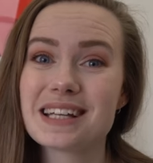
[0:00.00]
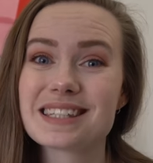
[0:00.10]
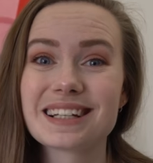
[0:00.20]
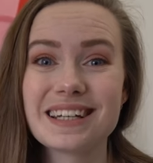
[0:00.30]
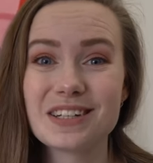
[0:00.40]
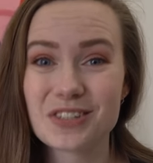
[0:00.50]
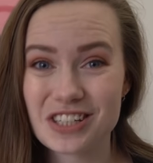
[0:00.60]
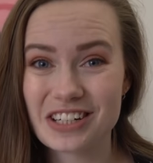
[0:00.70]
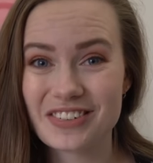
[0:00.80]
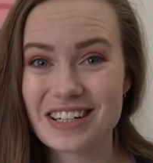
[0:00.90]
is the Clear Your
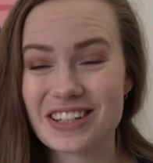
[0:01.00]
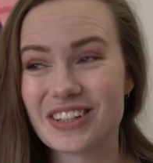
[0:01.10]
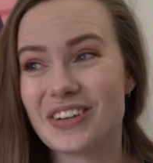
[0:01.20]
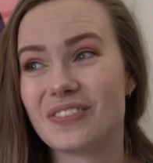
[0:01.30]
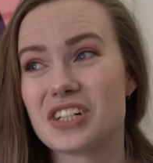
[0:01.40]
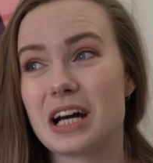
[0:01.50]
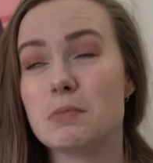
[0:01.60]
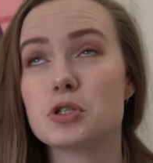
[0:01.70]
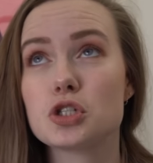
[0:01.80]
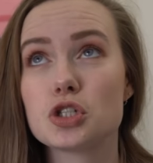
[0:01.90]
Shit readathon, which
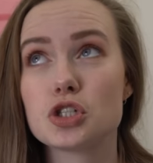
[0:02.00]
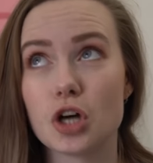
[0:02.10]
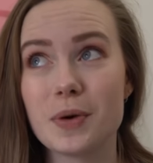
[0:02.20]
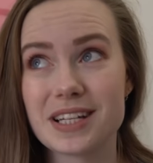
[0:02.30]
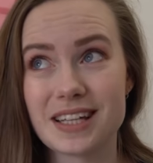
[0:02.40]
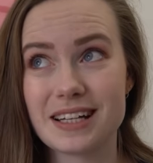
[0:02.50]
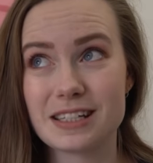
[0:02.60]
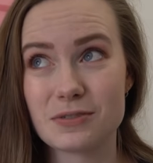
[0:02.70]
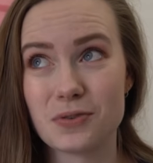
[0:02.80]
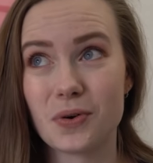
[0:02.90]
I'm so
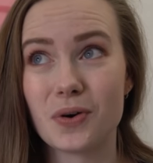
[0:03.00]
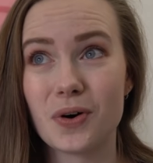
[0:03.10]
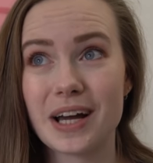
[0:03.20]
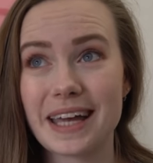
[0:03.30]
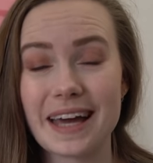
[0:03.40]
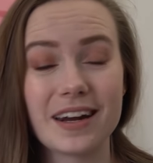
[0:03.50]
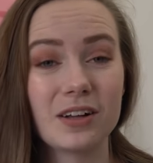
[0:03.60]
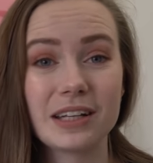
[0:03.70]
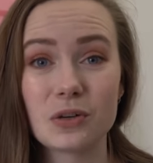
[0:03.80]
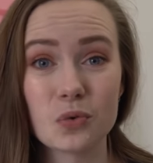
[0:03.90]
excited for. Again,
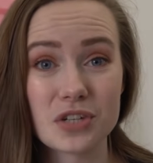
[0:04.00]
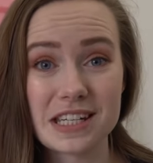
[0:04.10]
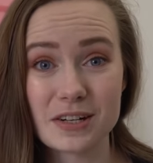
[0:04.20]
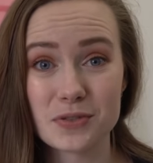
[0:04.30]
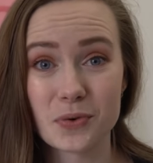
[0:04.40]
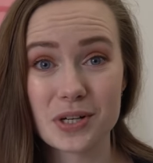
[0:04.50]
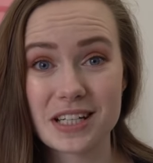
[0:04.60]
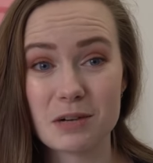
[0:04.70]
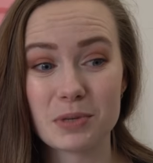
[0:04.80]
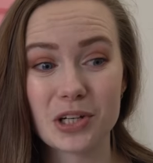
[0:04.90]
I'll link all the details for it
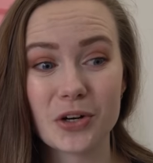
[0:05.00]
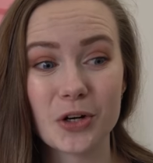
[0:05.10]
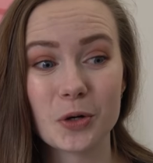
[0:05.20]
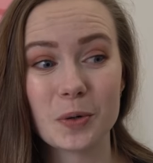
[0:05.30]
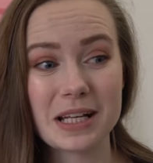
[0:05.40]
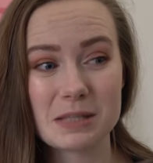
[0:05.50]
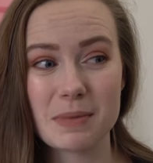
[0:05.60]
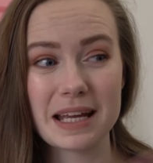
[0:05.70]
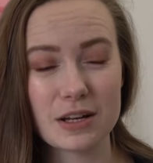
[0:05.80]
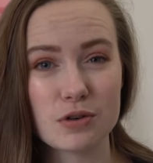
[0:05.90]
down below. It's
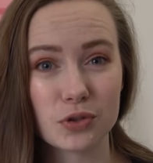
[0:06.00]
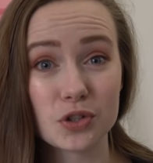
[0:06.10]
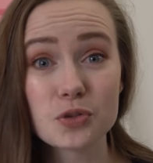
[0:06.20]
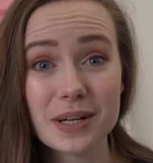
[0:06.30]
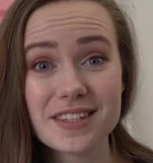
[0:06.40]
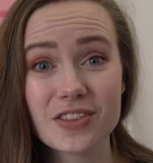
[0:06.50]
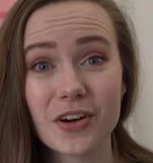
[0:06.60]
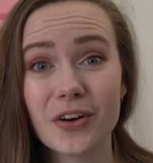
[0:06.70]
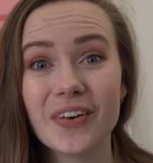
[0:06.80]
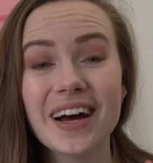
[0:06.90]
mainly over on Twitter
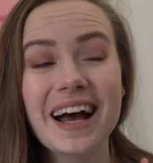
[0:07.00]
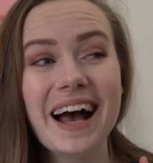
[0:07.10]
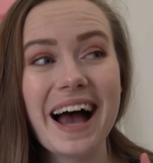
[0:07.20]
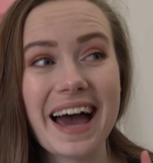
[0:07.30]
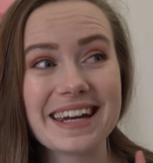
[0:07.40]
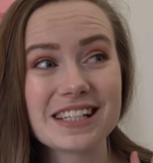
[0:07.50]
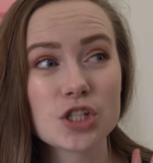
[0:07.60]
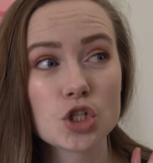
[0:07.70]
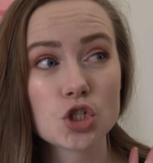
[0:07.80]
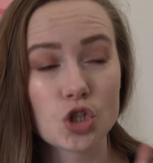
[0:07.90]
though, and
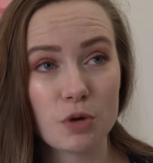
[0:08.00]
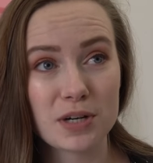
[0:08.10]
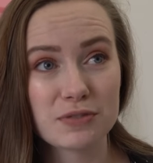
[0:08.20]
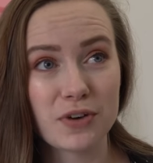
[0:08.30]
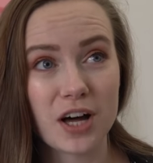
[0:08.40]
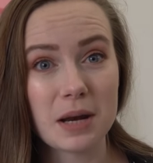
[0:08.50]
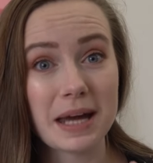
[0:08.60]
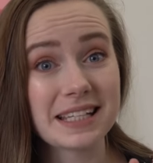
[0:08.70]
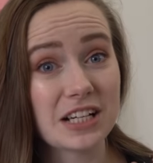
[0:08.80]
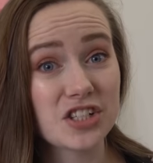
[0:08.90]
it's so much fun,
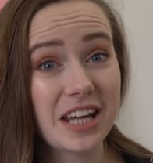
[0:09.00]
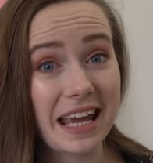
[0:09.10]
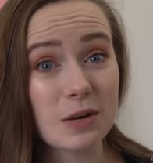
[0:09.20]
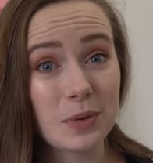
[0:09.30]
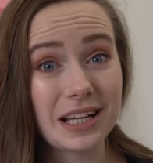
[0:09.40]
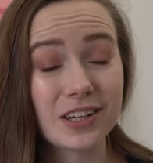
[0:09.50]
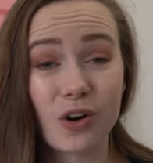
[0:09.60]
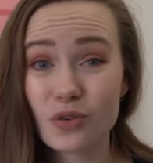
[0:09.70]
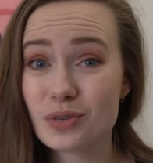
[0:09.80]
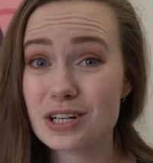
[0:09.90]
and it's actually an 8-week
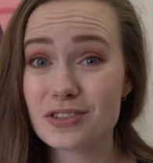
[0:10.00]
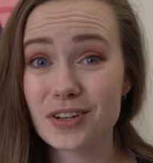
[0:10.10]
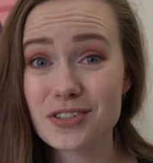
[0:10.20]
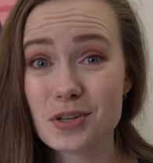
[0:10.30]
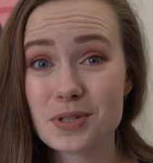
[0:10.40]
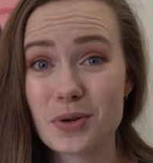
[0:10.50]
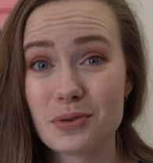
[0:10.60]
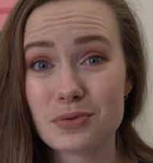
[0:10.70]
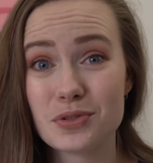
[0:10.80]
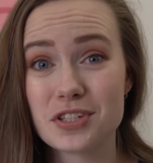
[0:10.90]
long readathon, so it's
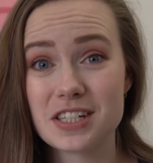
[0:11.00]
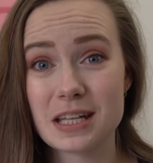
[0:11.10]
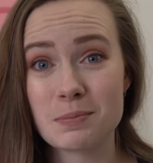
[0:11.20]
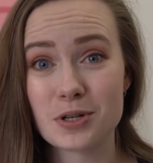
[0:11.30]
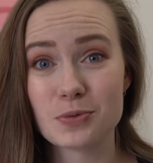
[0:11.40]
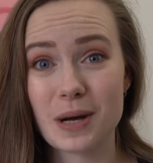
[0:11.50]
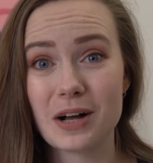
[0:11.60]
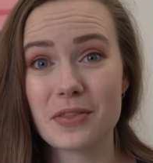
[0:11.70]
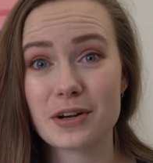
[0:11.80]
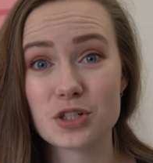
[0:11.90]
going through to December as
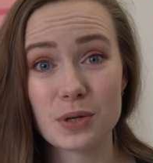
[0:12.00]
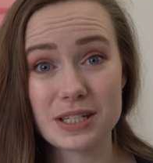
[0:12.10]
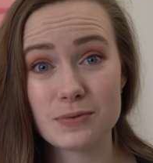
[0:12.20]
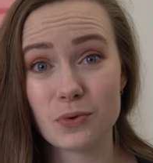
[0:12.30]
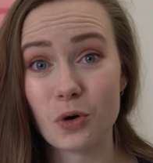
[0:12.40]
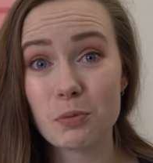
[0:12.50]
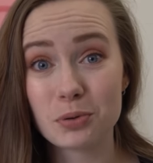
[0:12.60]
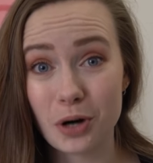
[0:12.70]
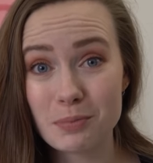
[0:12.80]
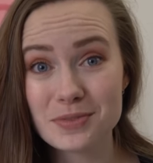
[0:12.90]
well, and there are 24
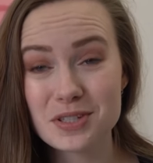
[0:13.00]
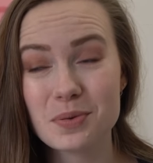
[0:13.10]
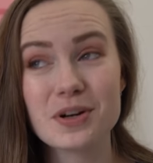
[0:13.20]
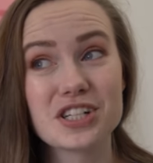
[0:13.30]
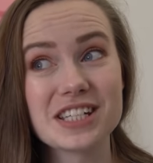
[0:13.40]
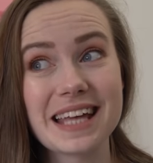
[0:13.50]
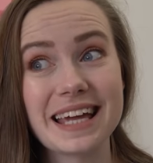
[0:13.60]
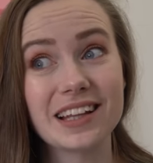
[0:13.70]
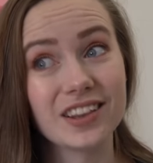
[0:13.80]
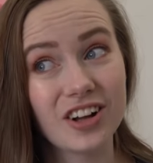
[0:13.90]
prompts, which is
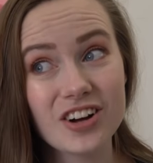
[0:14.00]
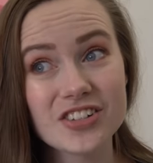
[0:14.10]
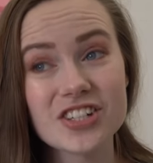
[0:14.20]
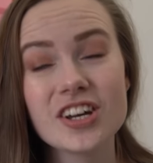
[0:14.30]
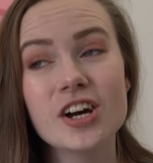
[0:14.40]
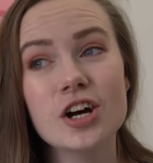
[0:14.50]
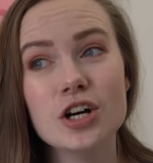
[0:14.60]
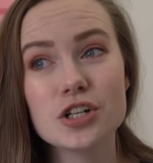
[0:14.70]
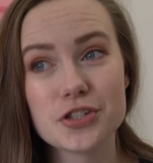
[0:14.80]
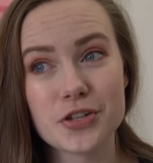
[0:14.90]
a lot.
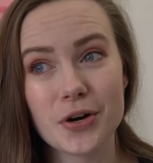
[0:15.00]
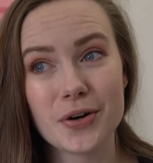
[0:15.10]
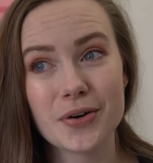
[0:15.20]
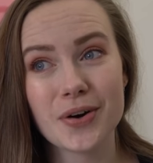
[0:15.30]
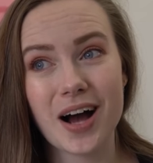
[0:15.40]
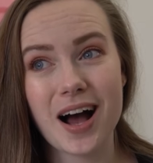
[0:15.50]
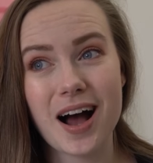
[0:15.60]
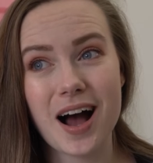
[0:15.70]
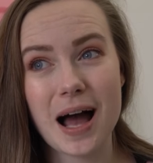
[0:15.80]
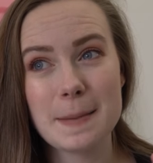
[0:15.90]
So
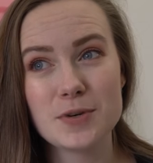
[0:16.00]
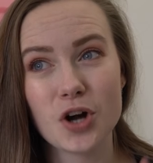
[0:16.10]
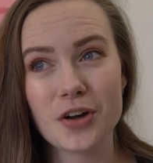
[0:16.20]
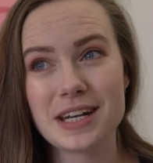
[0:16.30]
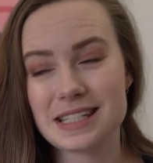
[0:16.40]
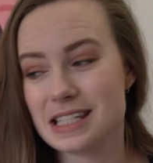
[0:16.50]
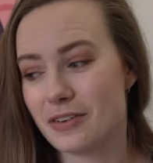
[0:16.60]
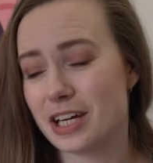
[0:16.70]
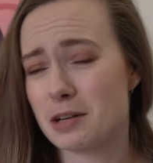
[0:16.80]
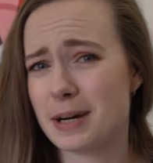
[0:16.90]
I'm not
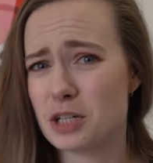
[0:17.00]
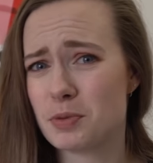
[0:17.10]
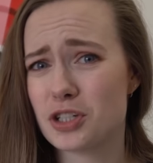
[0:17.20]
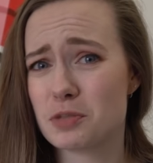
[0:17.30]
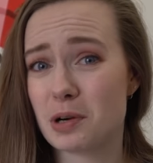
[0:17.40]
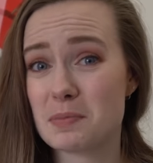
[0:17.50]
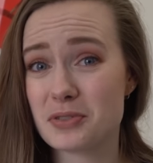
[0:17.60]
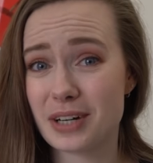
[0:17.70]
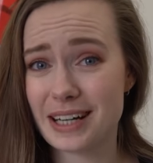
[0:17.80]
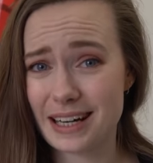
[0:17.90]
necessarily going to match books to
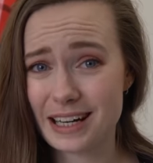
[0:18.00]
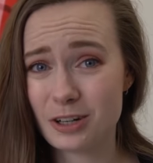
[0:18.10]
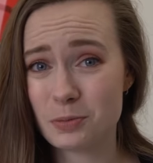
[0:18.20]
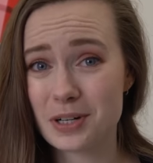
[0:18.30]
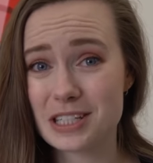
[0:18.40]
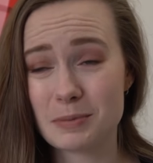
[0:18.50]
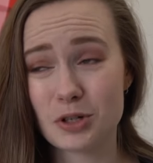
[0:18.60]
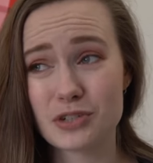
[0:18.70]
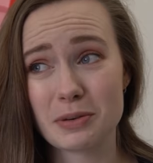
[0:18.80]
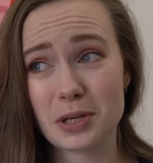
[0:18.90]
prompts right now because I'm
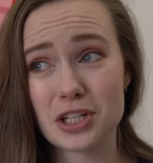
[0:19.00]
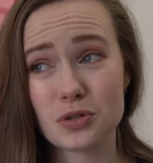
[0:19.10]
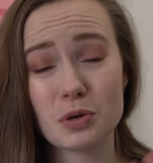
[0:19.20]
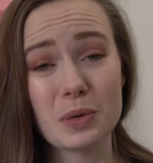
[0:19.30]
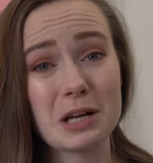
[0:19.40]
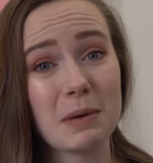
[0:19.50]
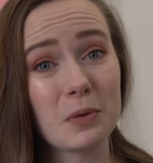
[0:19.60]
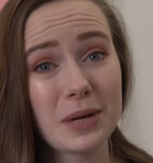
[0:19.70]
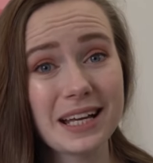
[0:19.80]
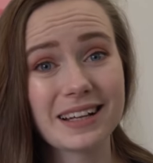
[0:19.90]
not sure I'm going to do it week
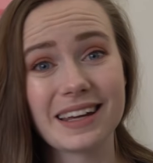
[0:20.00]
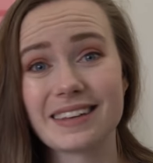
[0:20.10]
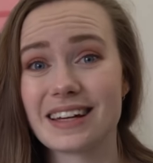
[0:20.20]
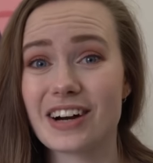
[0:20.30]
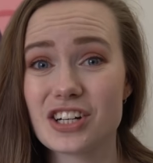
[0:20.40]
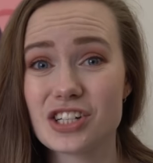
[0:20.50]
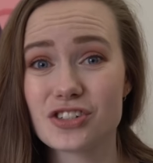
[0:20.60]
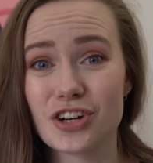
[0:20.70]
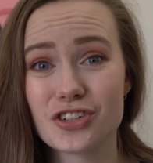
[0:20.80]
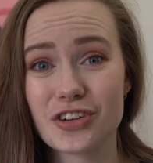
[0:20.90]
by week like they're actually
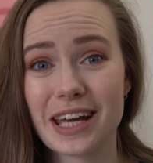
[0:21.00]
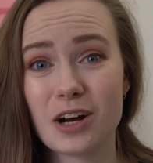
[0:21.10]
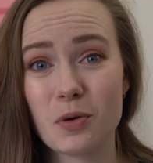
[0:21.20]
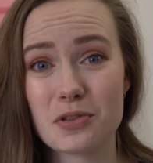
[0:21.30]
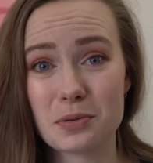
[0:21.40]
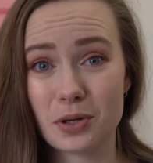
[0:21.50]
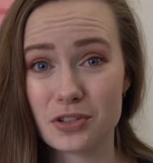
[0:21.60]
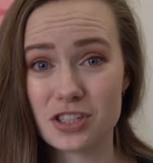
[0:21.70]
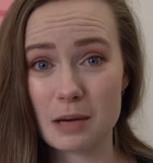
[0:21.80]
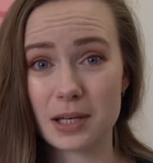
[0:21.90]
structuring it, or whether I'm
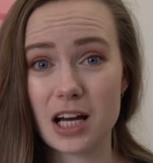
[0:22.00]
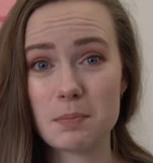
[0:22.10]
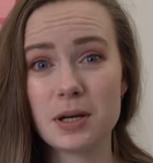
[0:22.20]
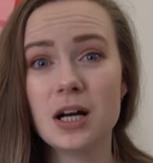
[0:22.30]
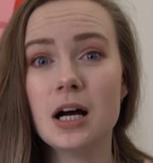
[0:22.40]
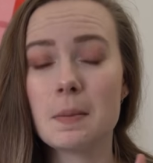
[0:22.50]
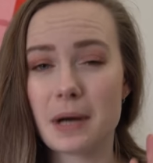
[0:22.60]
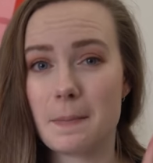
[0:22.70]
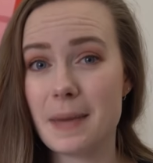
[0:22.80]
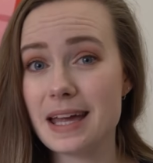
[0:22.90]
going to double up,
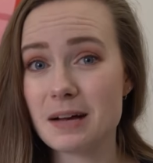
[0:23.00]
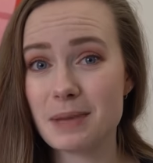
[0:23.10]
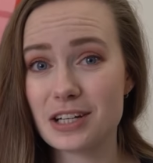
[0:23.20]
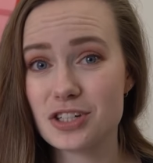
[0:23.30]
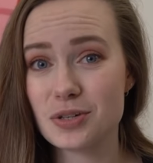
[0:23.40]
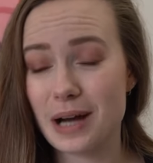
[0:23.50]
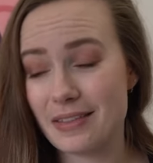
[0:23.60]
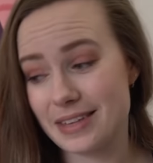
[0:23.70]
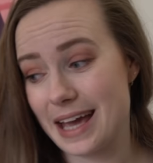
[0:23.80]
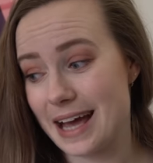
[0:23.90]
but I may come back to you
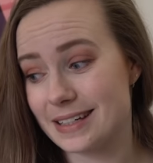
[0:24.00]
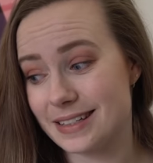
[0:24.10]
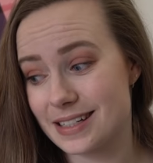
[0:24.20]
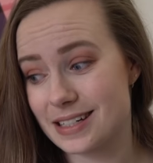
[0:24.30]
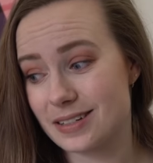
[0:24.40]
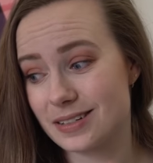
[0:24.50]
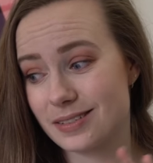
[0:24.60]
at the end